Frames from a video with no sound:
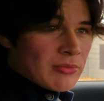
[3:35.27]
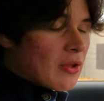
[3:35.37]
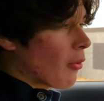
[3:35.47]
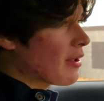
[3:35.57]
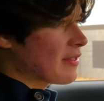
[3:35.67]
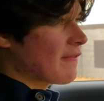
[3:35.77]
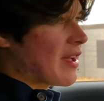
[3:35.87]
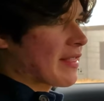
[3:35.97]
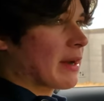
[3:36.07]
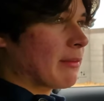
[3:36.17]
Nor is the
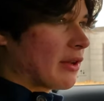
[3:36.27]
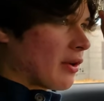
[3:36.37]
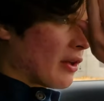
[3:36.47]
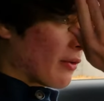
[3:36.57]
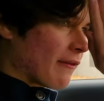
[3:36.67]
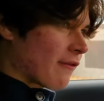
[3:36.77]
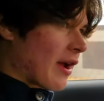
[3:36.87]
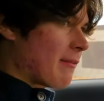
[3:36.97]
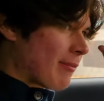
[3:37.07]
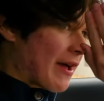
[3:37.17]
fact that I'm literally going frame